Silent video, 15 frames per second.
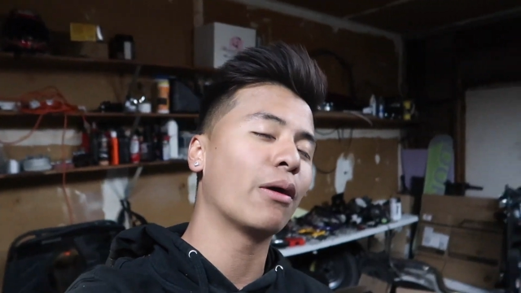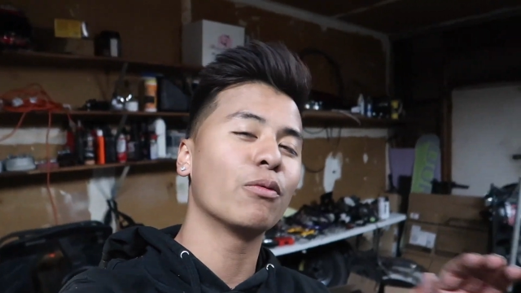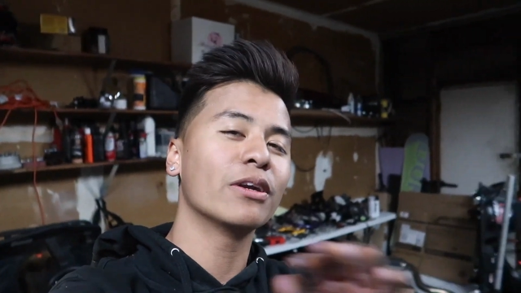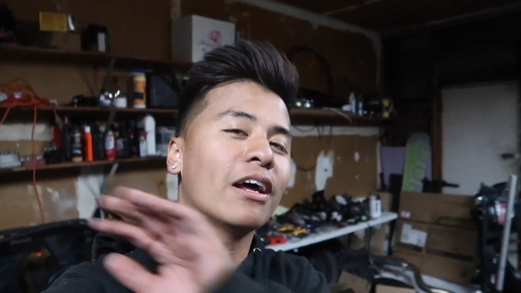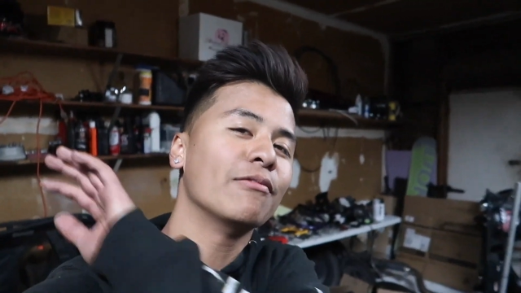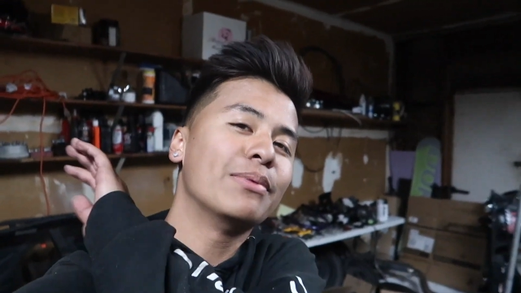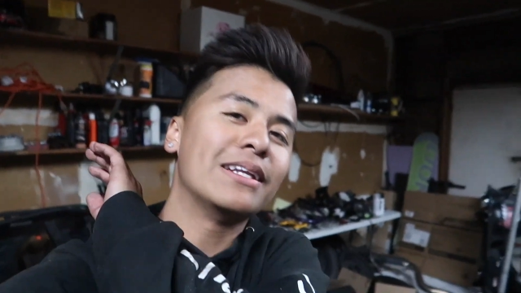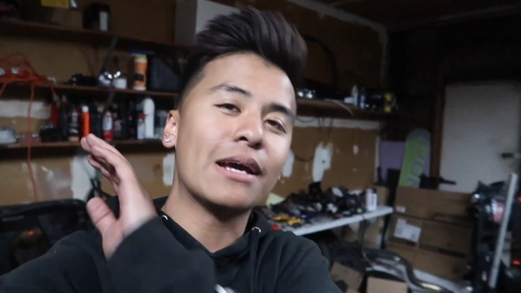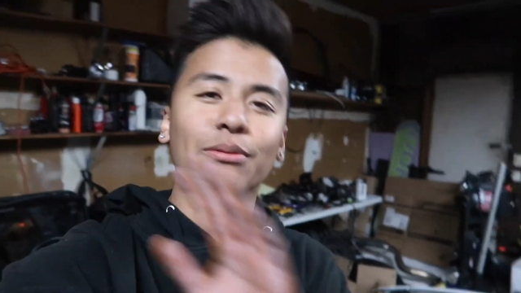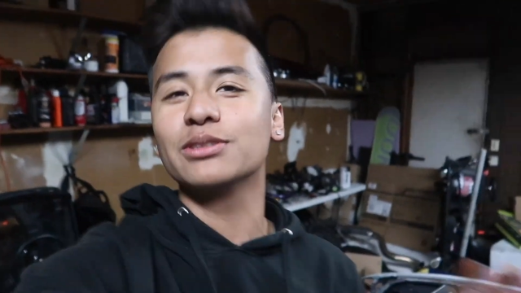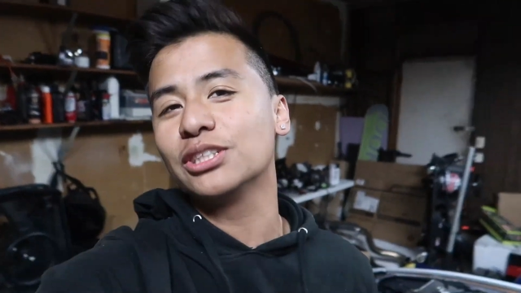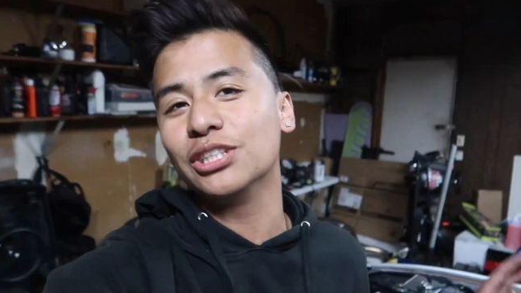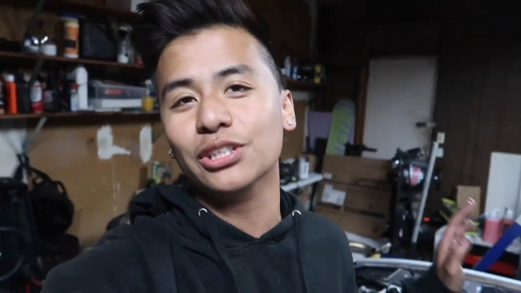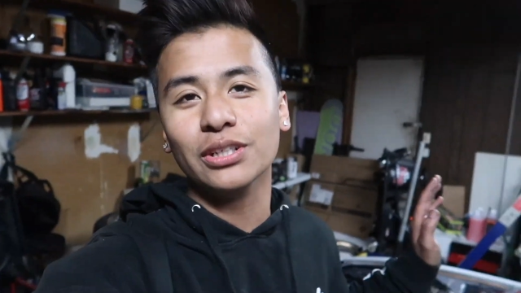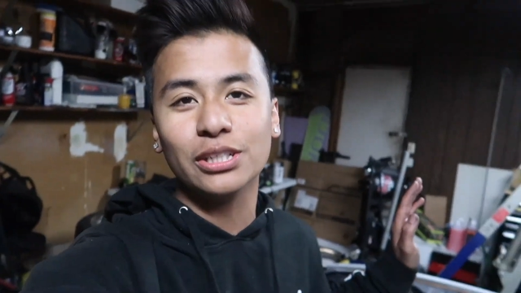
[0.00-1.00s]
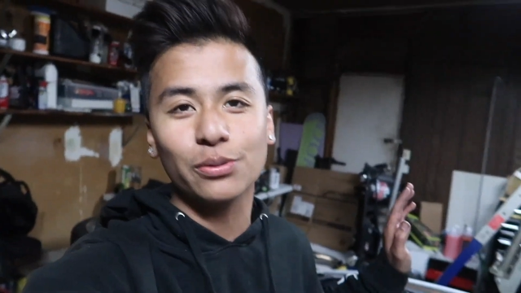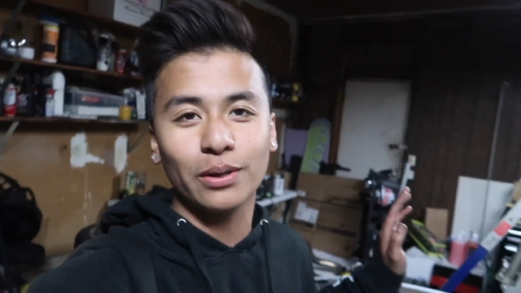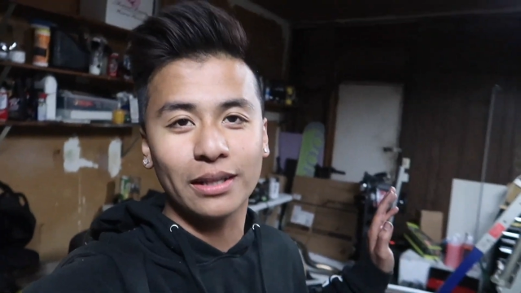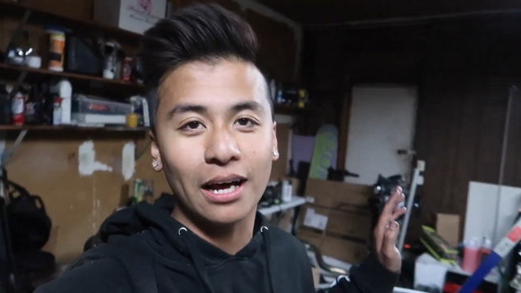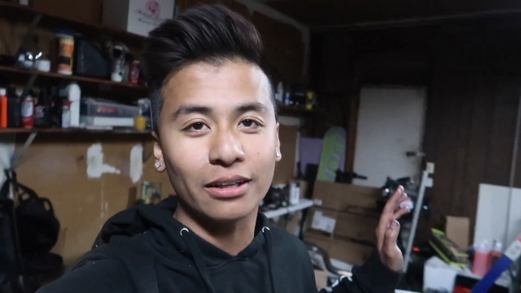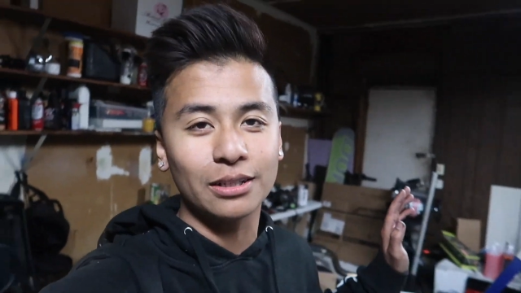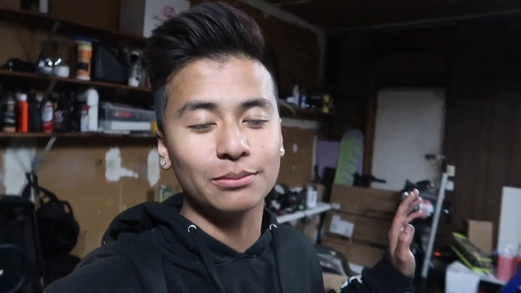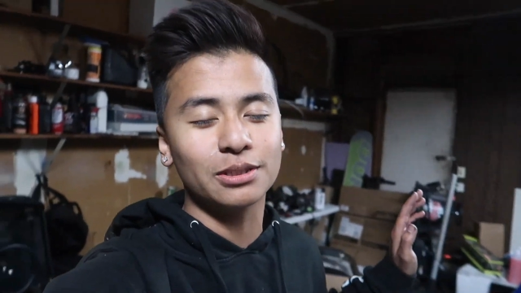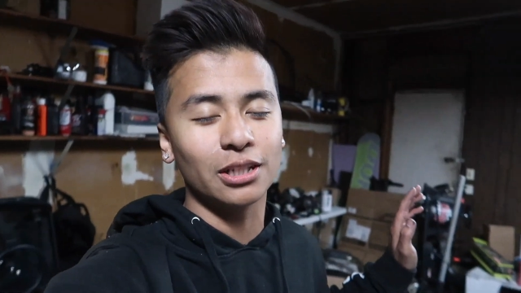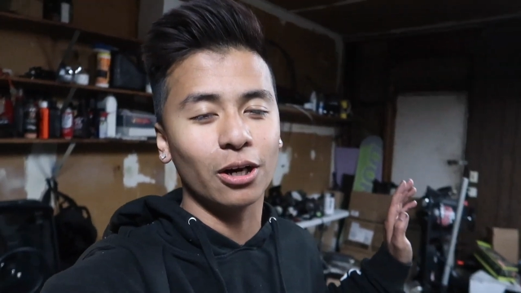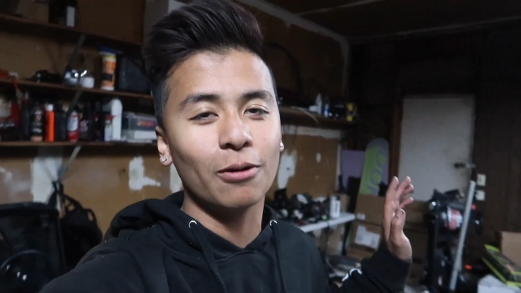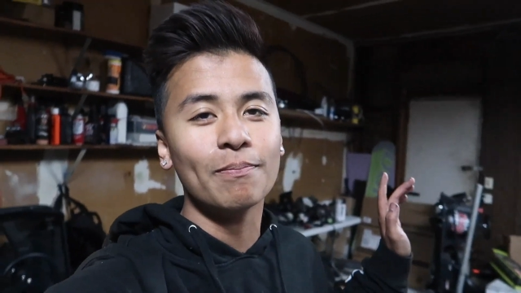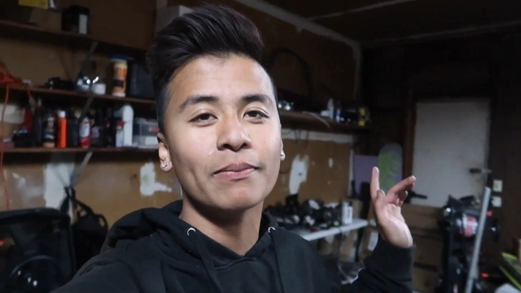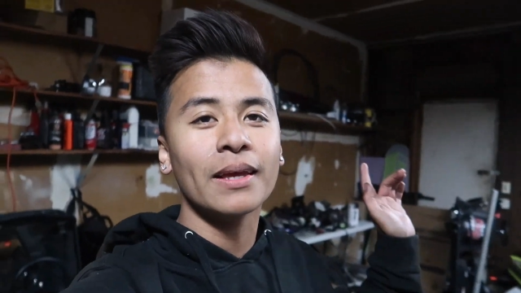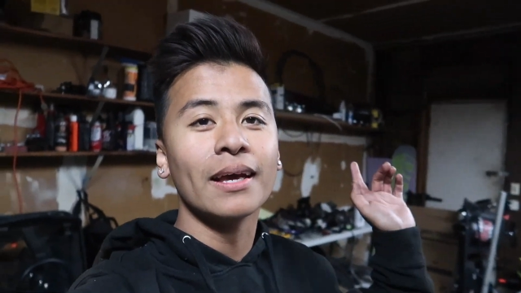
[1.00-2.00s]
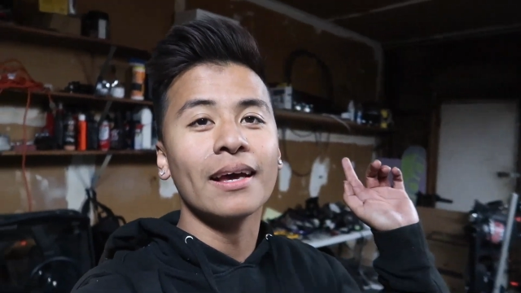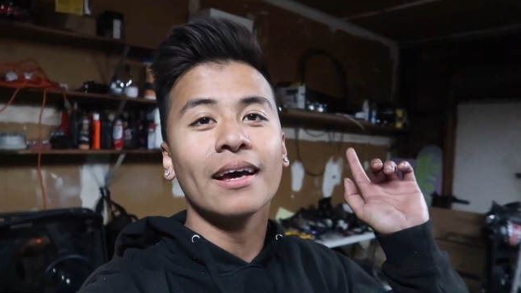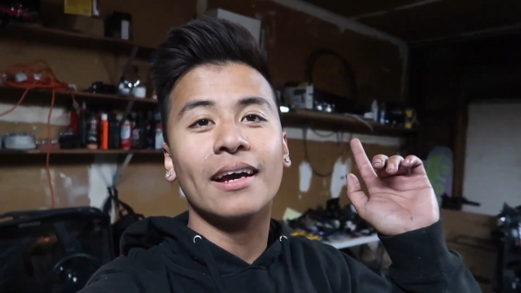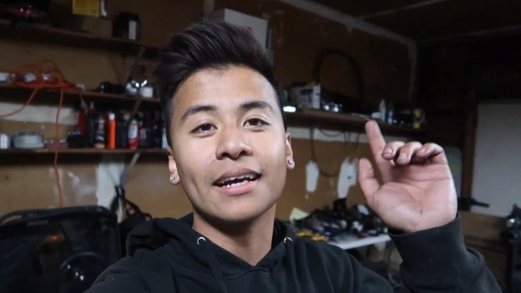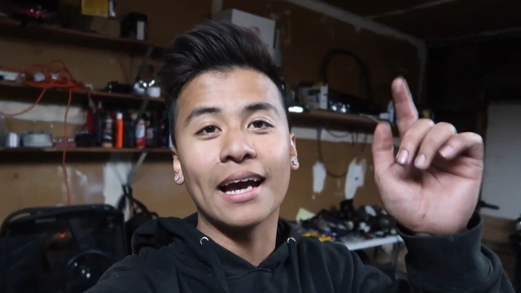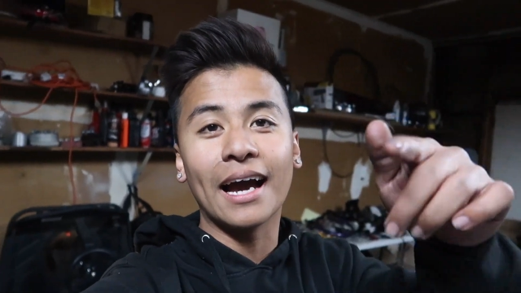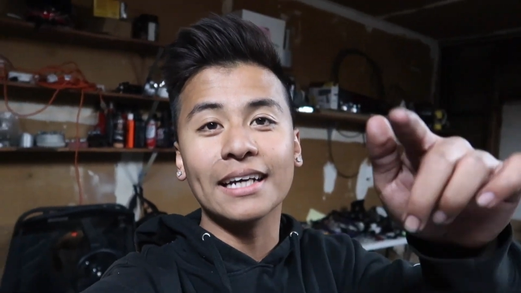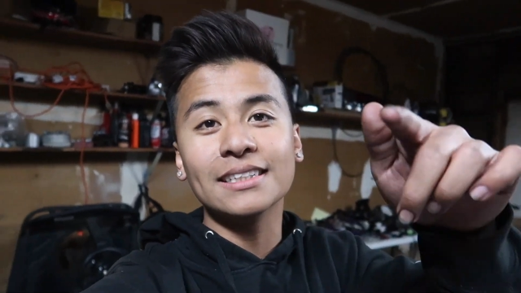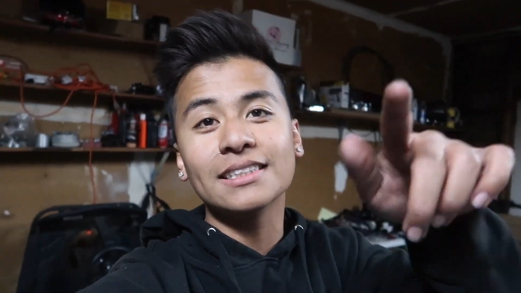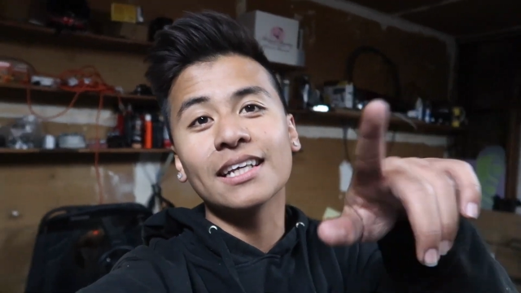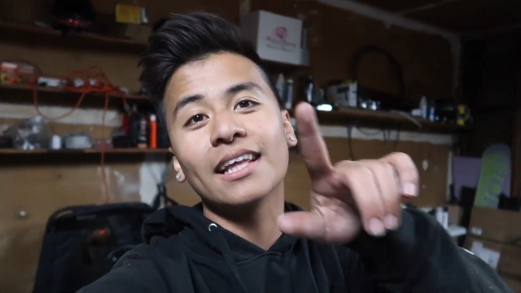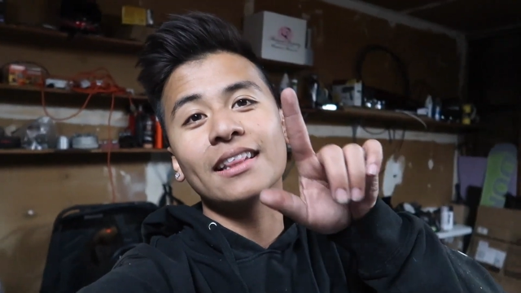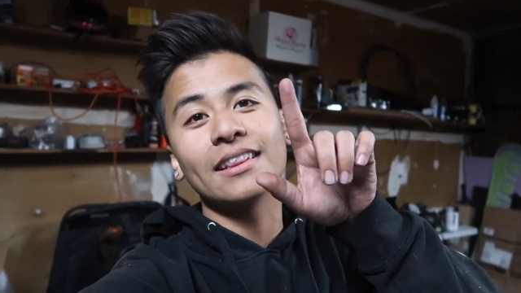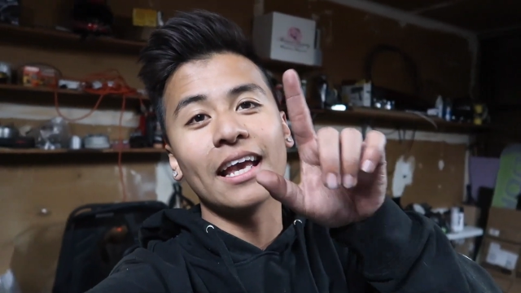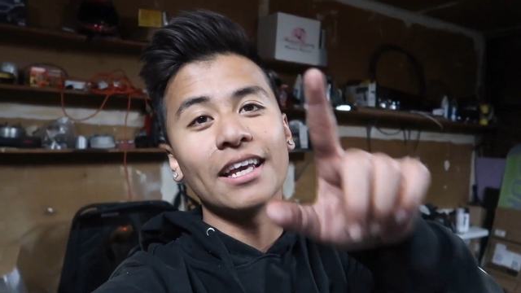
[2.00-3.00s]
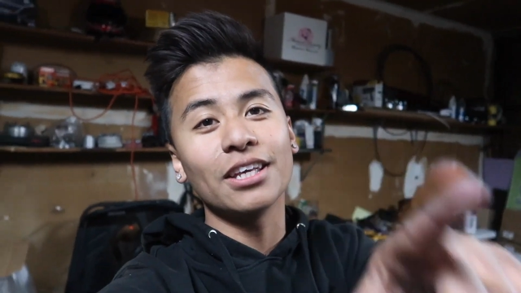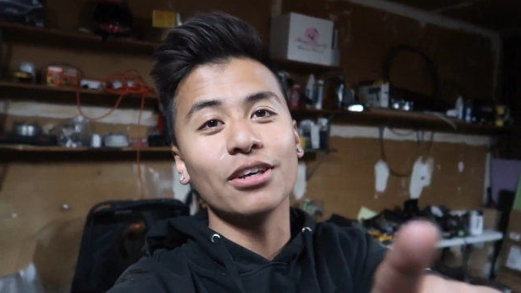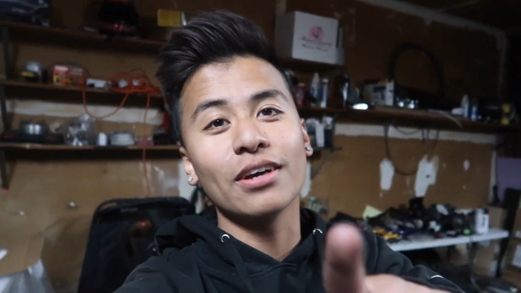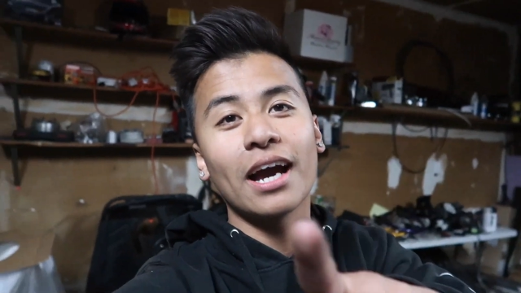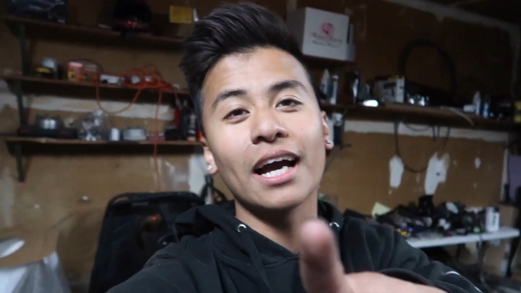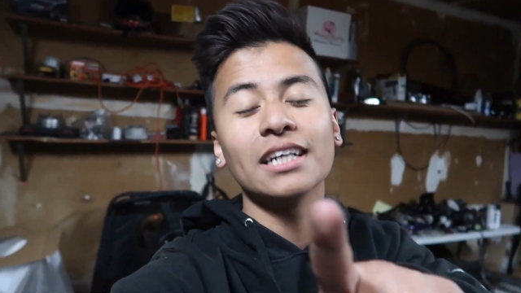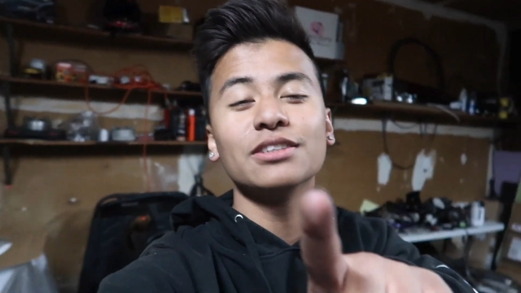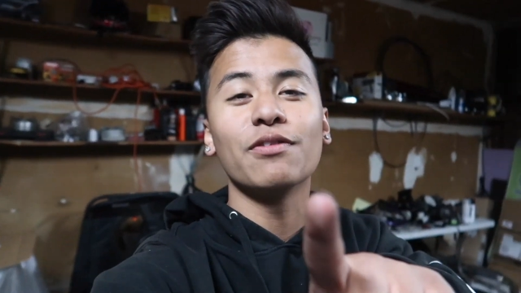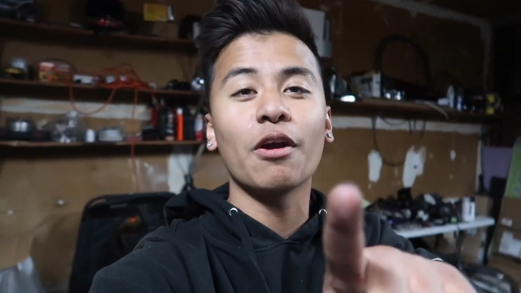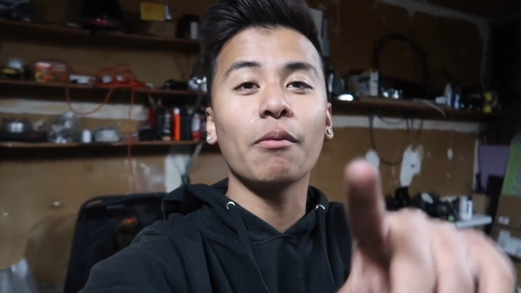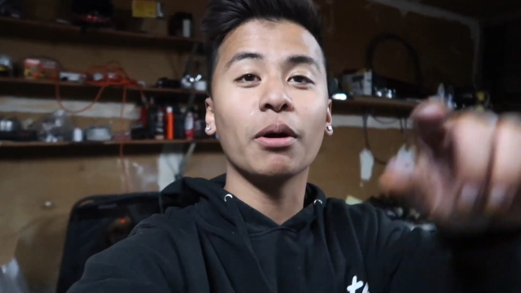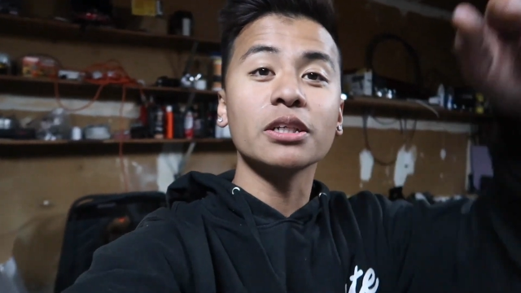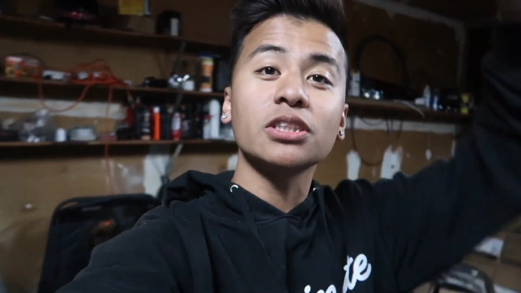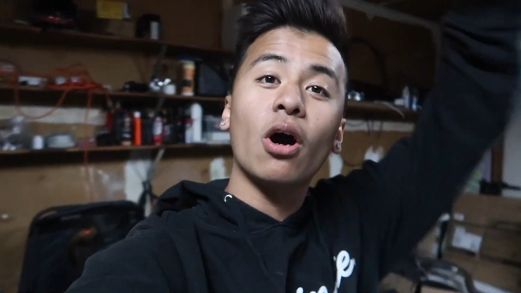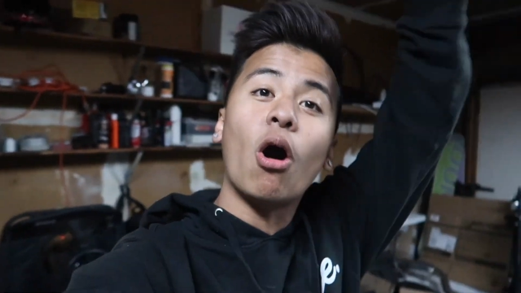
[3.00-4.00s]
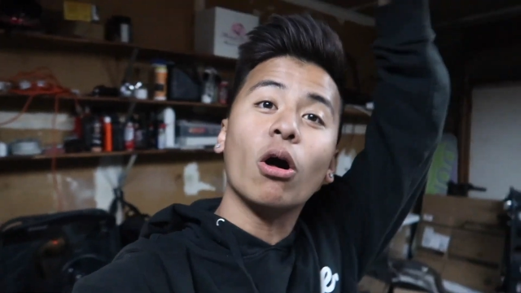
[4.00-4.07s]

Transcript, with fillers: I wouldn't have been able to do this without them. So, guys, thank you guys very much.